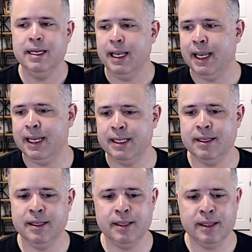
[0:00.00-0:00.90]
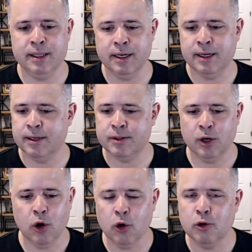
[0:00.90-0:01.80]
And the
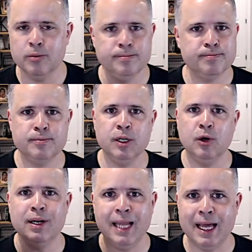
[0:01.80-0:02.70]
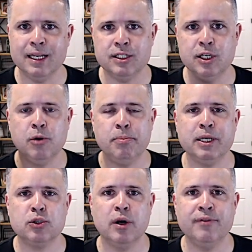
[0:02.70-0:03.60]
whole, you know, analogy or
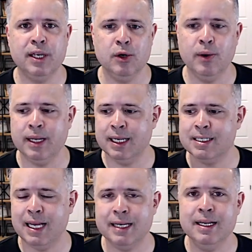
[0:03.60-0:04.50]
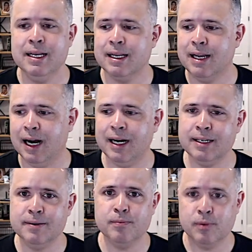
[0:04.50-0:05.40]
picture of the anointing is that
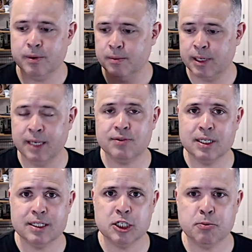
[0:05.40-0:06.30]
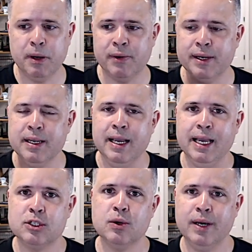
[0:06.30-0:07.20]
God gives us his spirit.
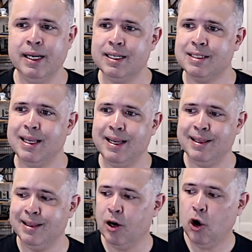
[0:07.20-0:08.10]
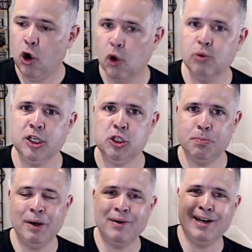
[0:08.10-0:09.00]
And so it is the Holy
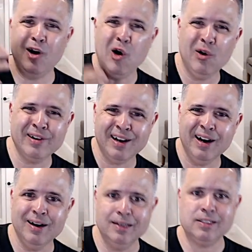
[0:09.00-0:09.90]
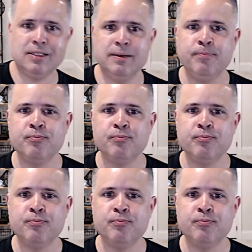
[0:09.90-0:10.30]
Spirit on us